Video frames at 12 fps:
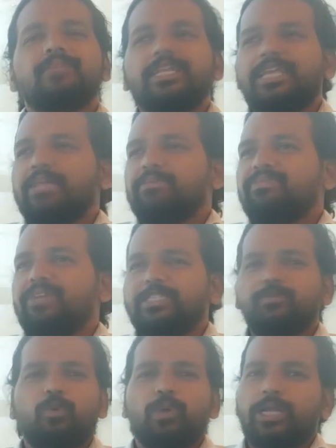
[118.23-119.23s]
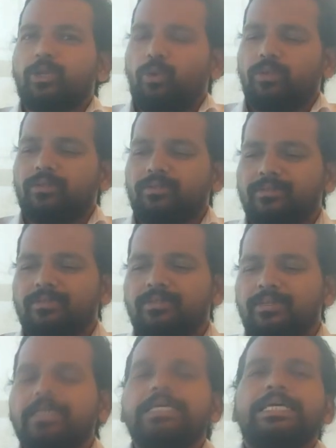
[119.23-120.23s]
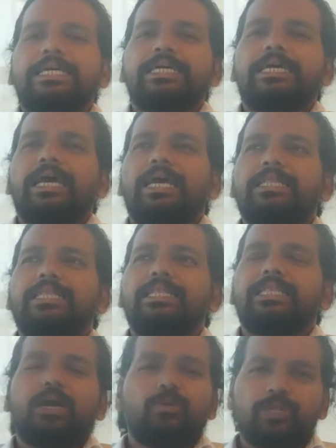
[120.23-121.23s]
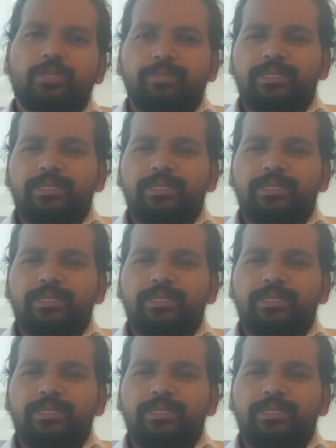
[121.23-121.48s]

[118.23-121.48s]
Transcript: It can be Facebook and all. And now tell